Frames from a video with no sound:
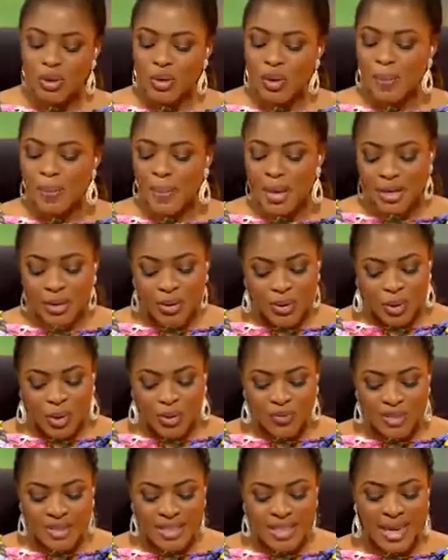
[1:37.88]
a medical
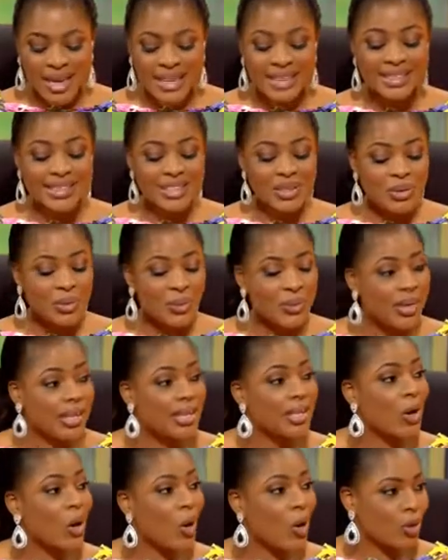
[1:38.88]
officer at the
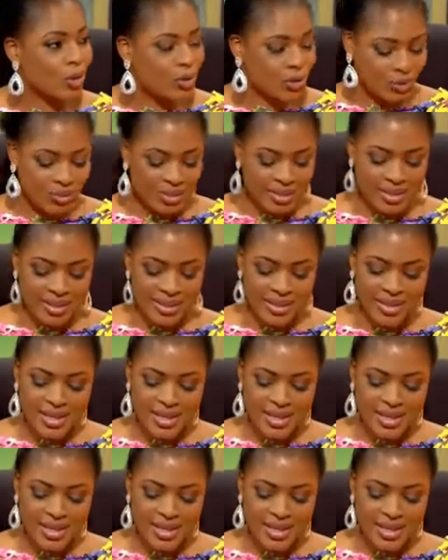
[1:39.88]
Green Cauldron.